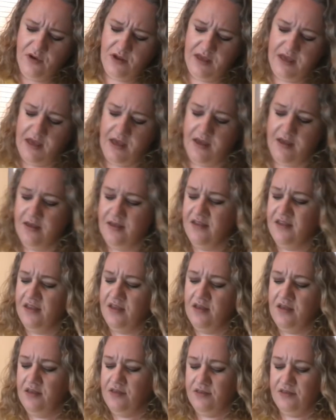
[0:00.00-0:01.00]
yet.
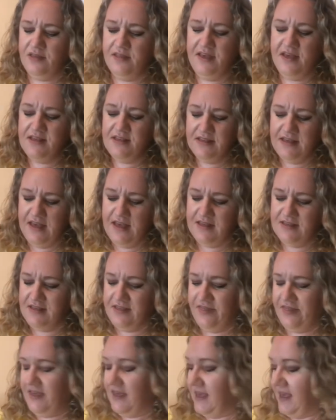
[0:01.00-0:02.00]
So this is
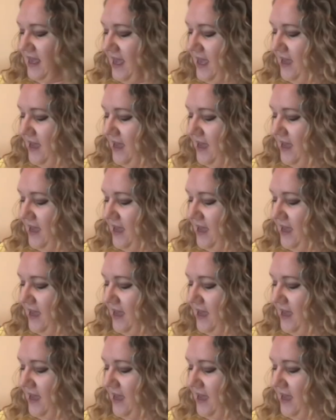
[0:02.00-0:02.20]
the